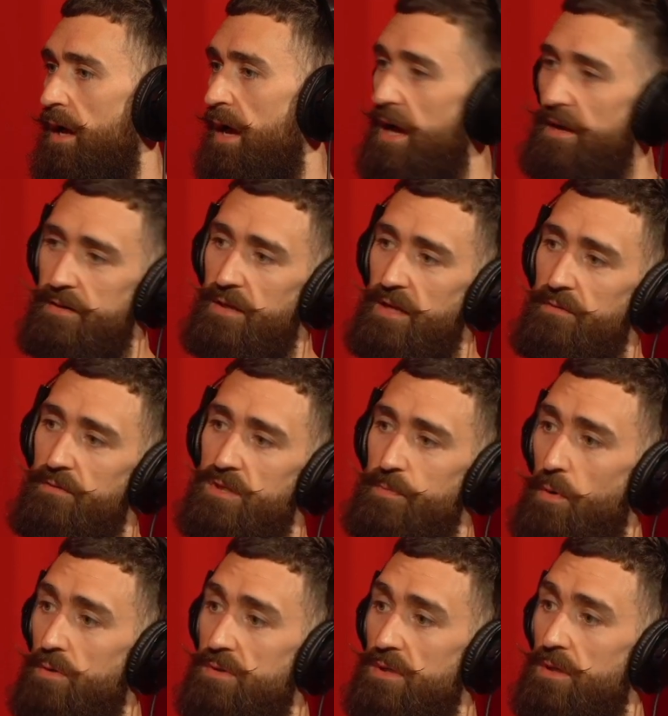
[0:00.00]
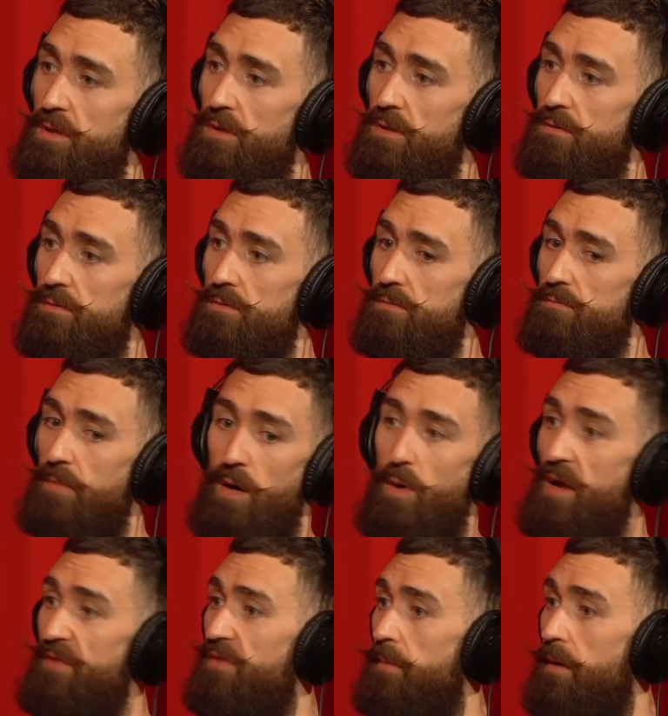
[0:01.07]
I hadn't even spoke to my
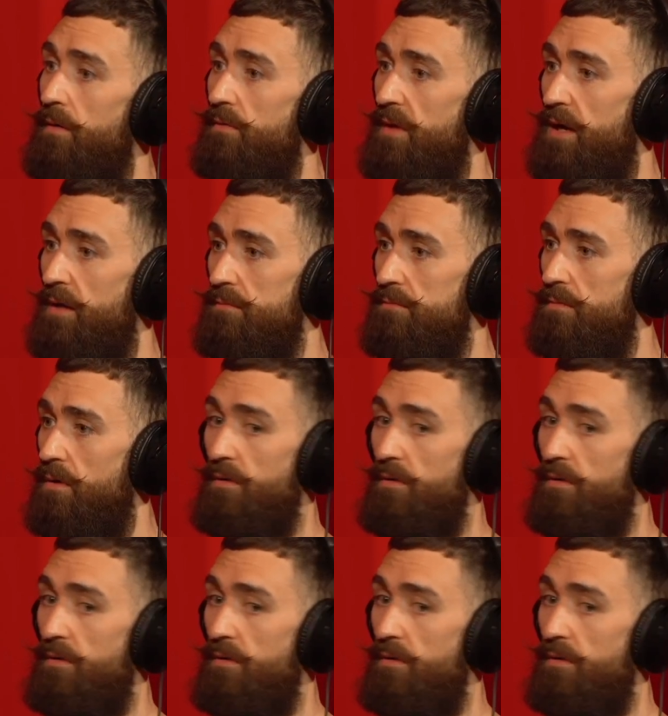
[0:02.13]
wife about that,